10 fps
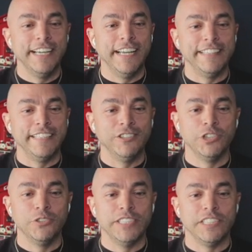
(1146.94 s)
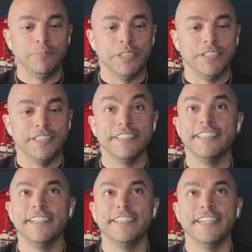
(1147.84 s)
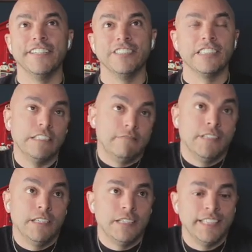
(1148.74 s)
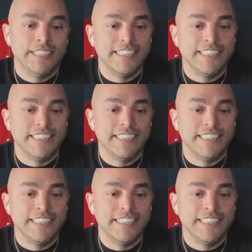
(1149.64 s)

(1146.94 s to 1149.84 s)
and then you're doing CPR. And I was like, yeah, I guess